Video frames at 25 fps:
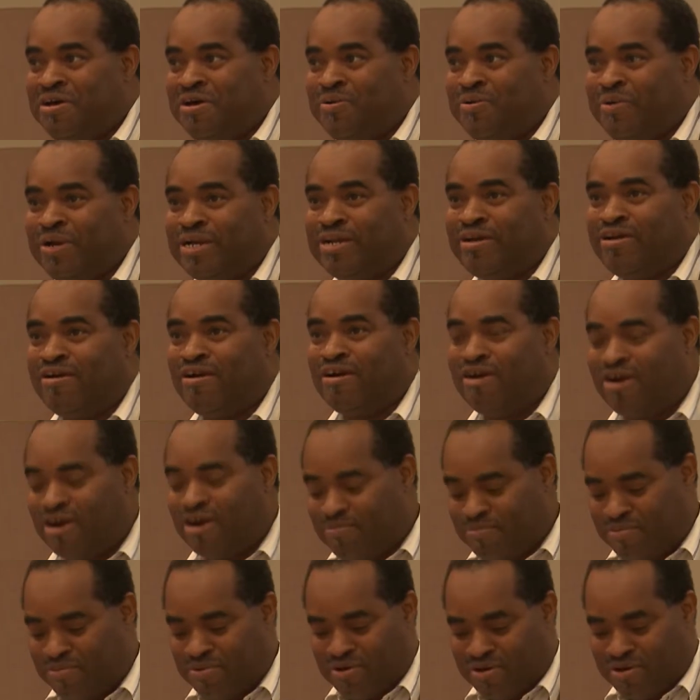when
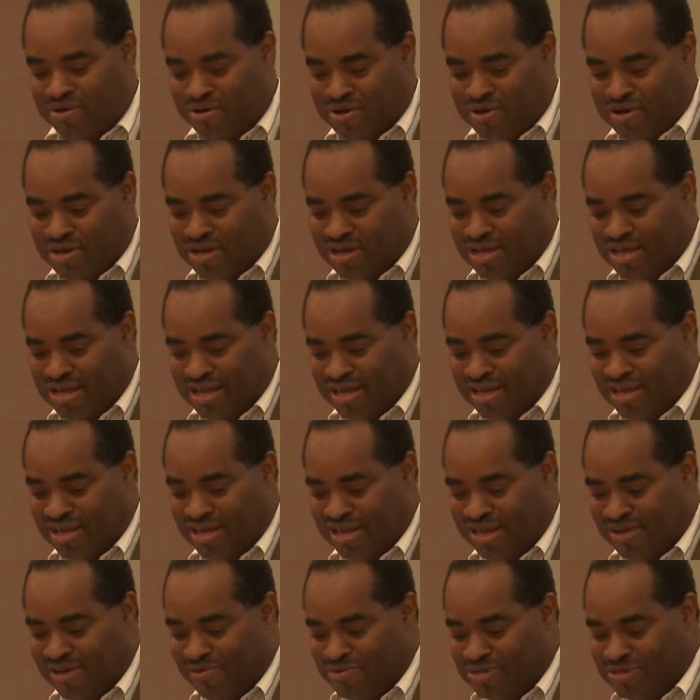CURB
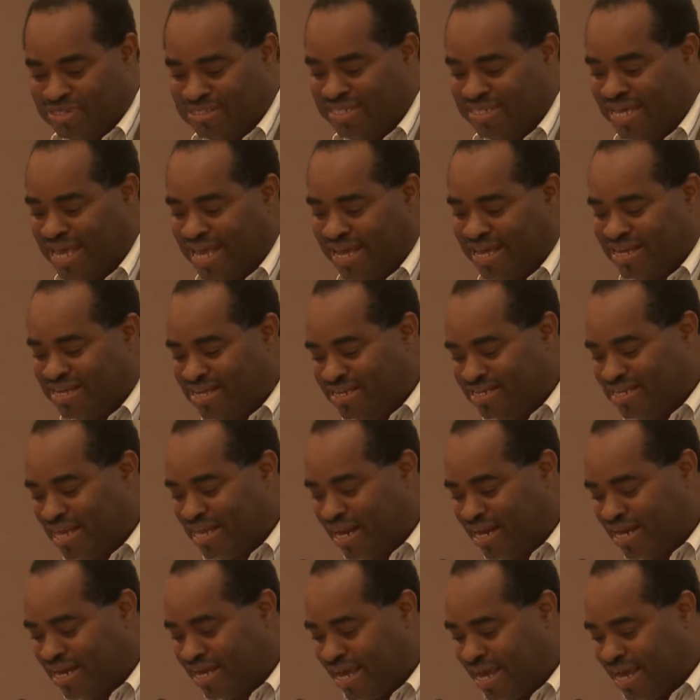was taking a
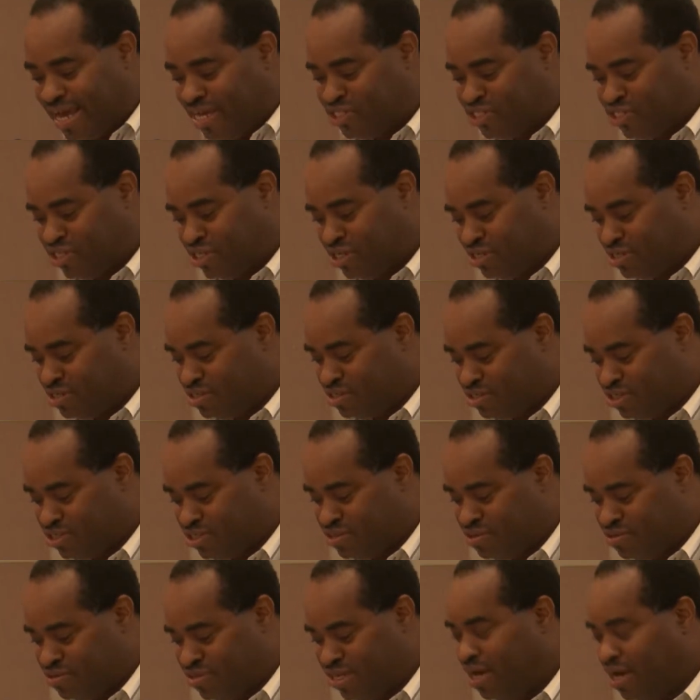delegation
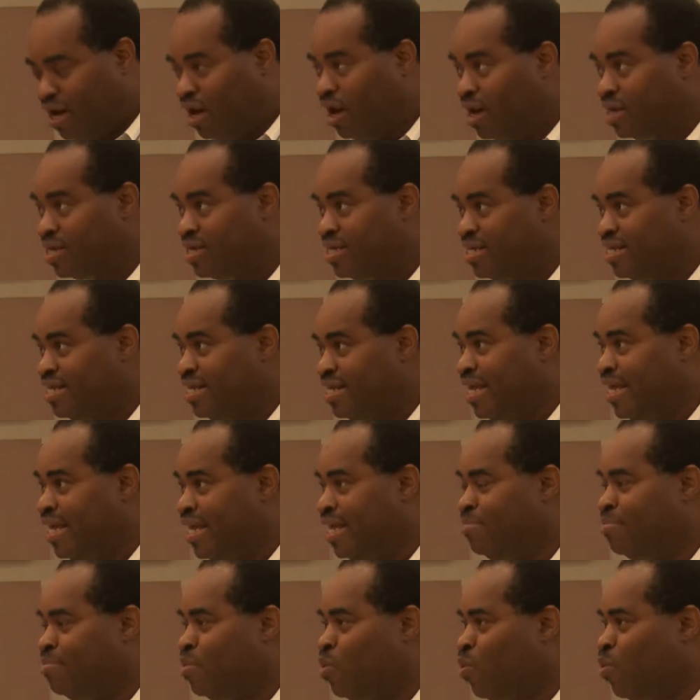to the oddly
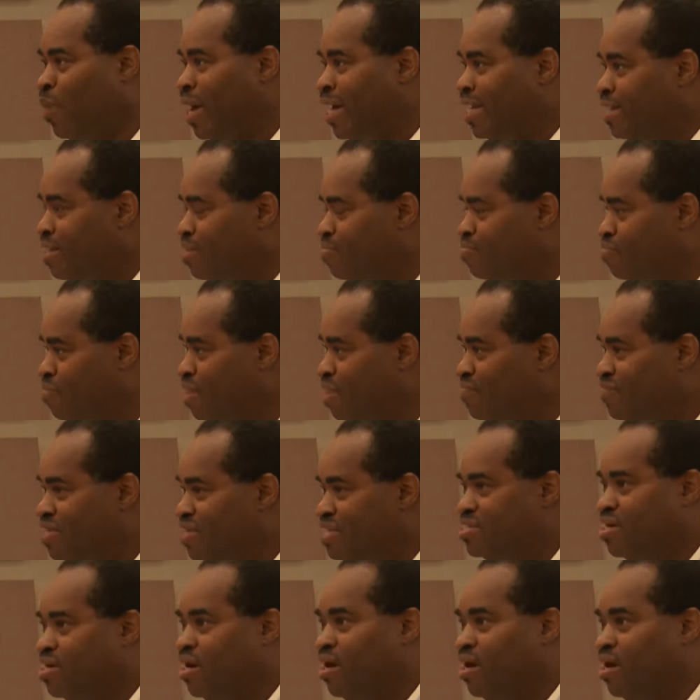named White Privilege